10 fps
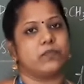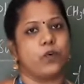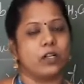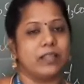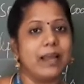
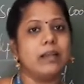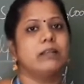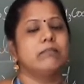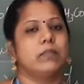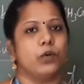For
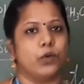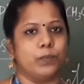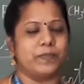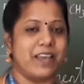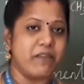that the
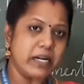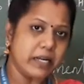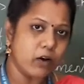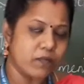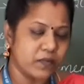group
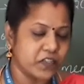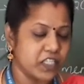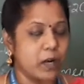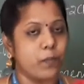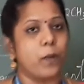17 of the
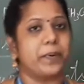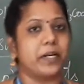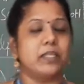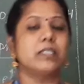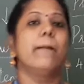physical
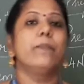properties,